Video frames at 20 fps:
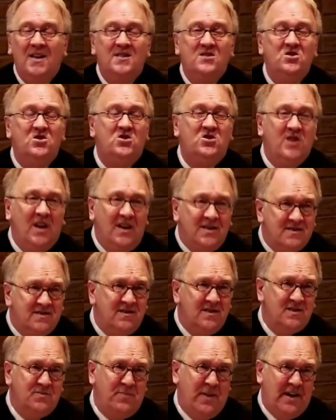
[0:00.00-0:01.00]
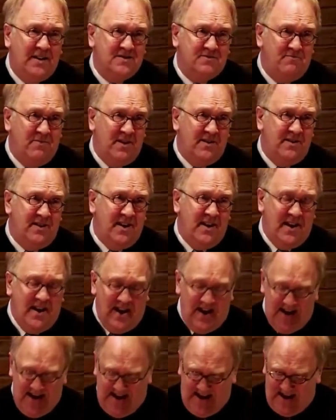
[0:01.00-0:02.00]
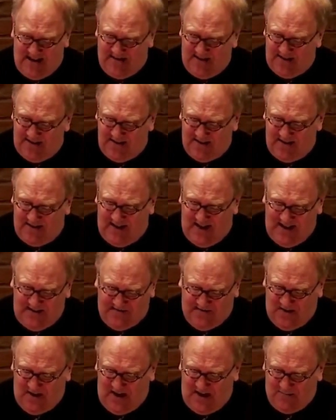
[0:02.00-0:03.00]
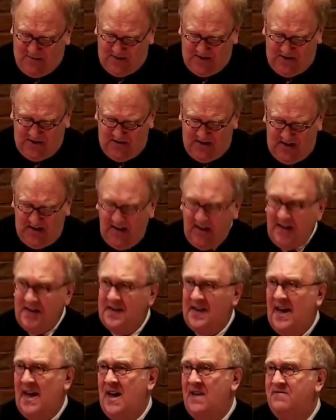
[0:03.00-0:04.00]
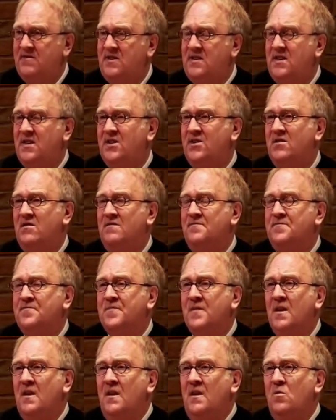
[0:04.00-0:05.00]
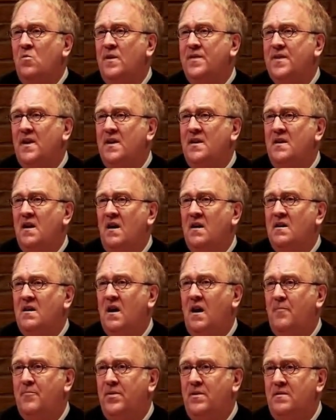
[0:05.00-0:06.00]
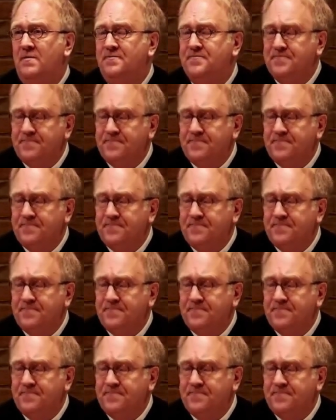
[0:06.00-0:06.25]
Just this past Monday, I had the delightful opportunity to have dinner with a young couple.